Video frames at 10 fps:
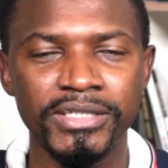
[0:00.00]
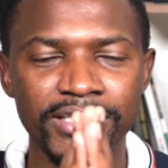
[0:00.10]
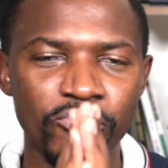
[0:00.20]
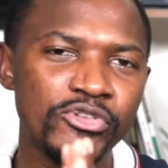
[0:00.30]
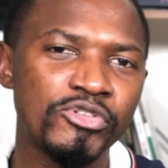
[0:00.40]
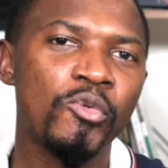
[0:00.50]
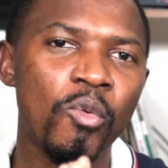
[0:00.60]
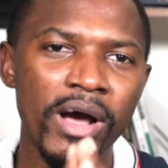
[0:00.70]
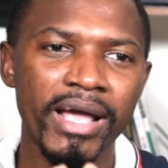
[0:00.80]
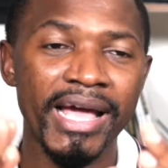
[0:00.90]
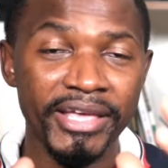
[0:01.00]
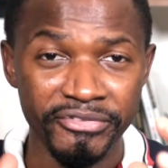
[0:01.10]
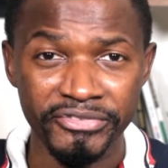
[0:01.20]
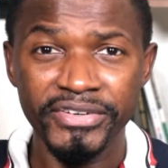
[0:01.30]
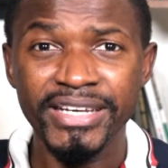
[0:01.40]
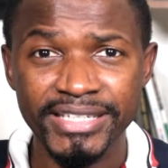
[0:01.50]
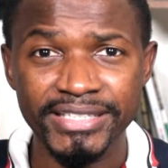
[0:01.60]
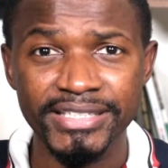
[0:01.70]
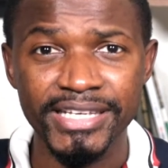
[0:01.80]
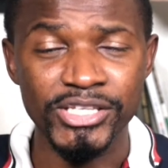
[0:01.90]
the reason why I
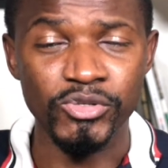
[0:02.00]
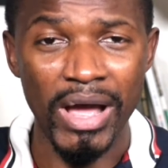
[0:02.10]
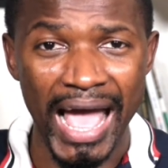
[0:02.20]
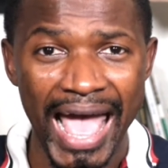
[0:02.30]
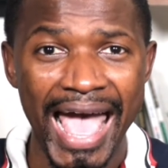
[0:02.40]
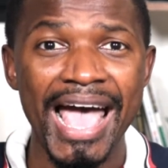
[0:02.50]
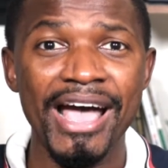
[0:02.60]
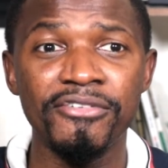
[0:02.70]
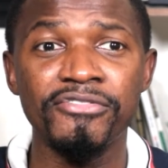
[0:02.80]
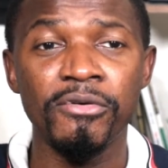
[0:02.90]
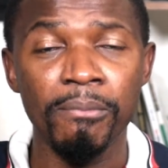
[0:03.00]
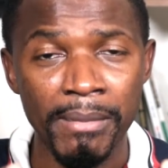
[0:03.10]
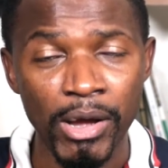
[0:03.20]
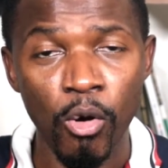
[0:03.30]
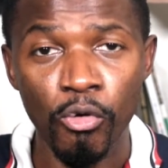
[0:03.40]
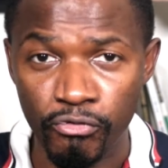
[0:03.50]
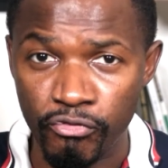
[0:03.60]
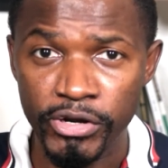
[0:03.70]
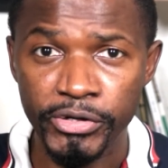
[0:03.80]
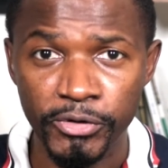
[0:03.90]
invest is to have my own
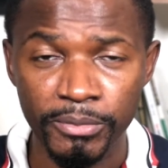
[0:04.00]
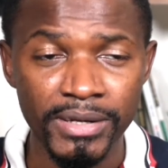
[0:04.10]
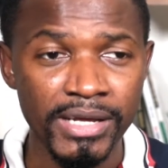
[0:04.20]
freedom